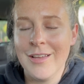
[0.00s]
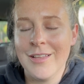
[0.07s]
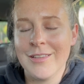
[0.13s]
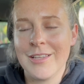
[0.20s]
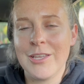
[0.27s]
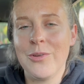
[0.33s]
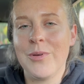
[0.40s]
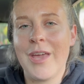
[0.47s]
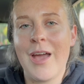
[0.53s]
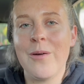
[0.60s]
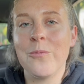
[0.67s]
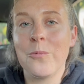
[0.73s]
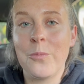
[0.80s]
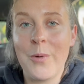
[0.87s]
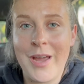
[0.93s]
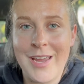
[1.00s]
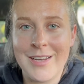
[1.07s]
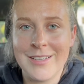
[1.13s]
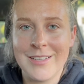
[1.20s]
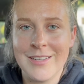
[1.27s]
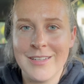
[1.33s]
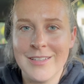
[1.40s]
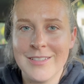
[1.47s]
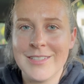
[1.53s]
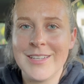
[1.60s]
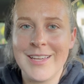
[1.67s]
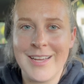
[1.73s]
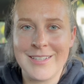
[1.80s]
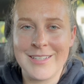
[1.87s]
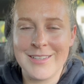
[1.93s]
that you can't wait to
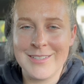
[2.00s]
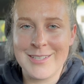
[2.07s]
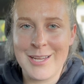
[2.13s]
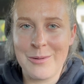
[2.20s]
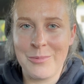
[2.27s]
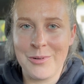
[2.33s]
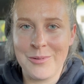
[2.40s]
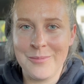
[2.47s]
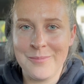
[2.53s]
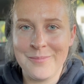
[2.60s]
get to the table.